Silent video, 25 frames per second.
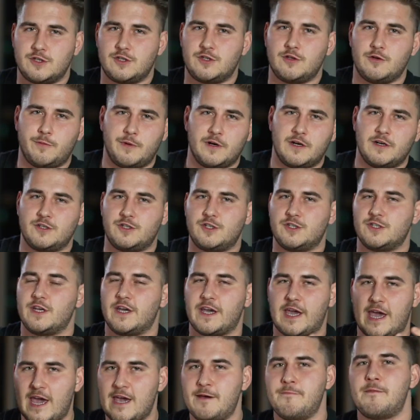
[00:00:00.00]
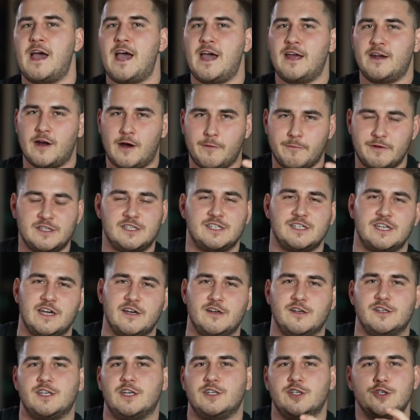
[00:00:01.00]
stupid, and it's just like, hey man, I'm in
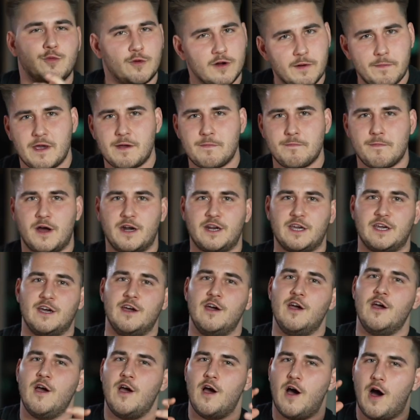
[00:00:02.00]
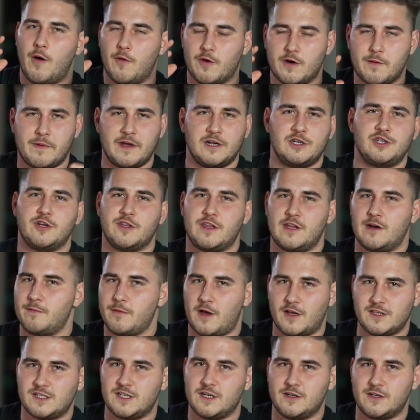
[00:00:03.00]
sales. I just want to make money. I want to make sure that I'm
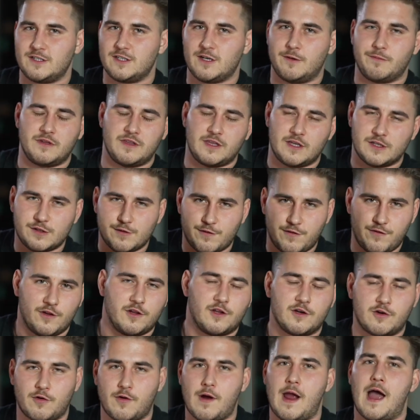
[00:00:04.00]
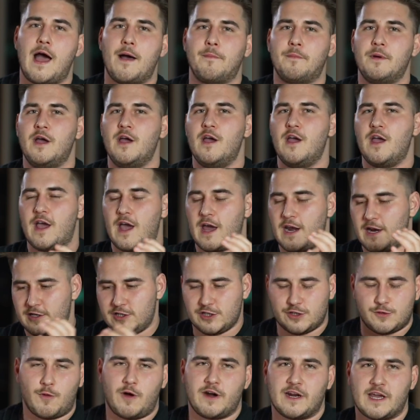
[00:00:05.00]
not selling something that's full of crap and I
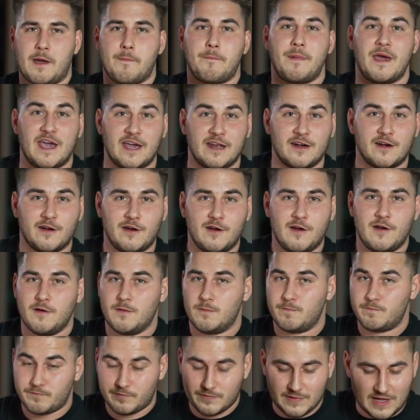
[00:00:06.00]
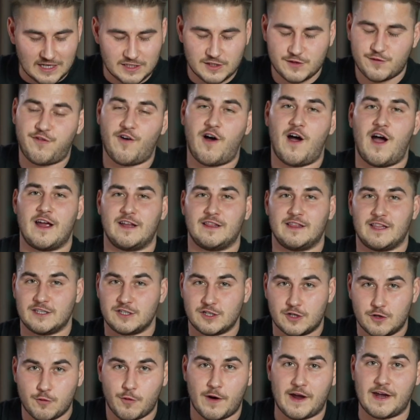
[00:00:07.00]
just want to get paid. That's fine.
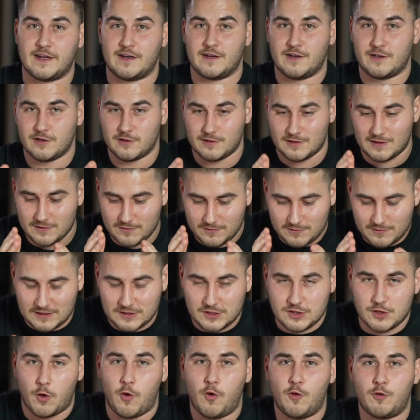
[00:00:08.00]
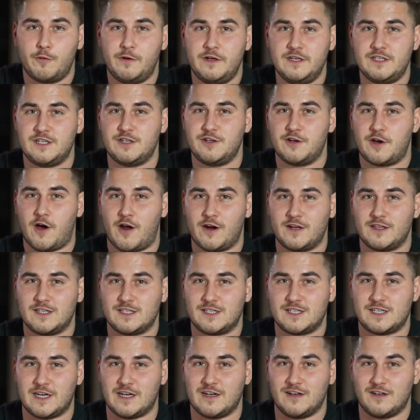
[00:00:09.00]
That's great. It's the whole reason you got into
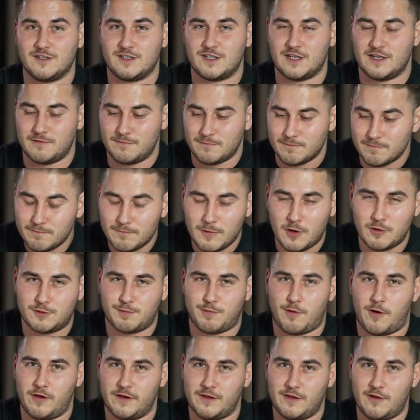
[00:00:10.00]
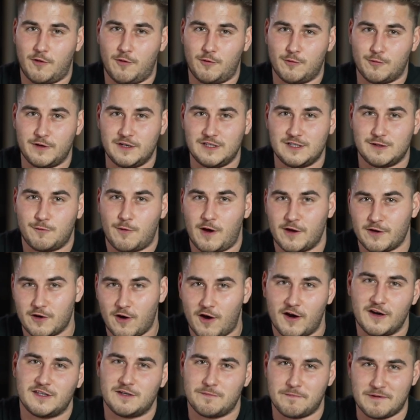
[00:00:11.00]
sales, and most probably the whole reason why you
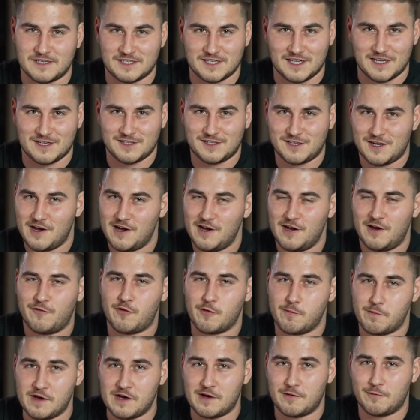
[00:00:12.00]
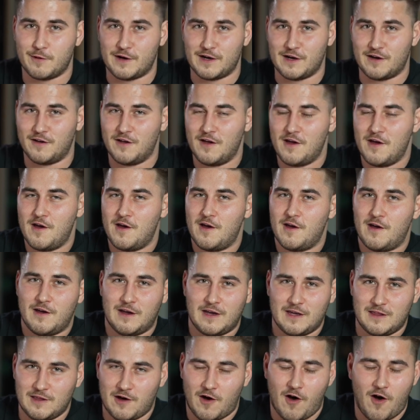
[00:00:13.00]
got into business, for being real.
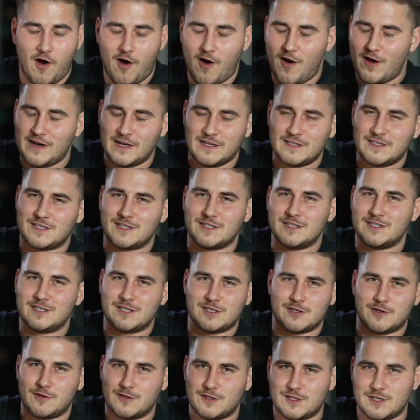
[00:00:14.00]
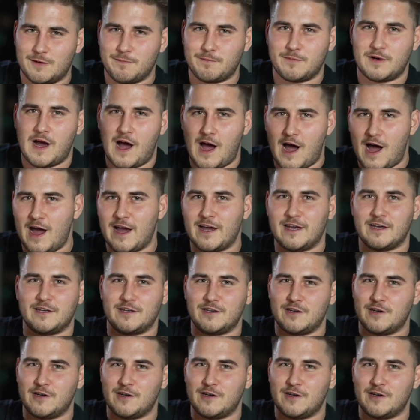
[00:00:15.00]
In the odd instance, there's some guy,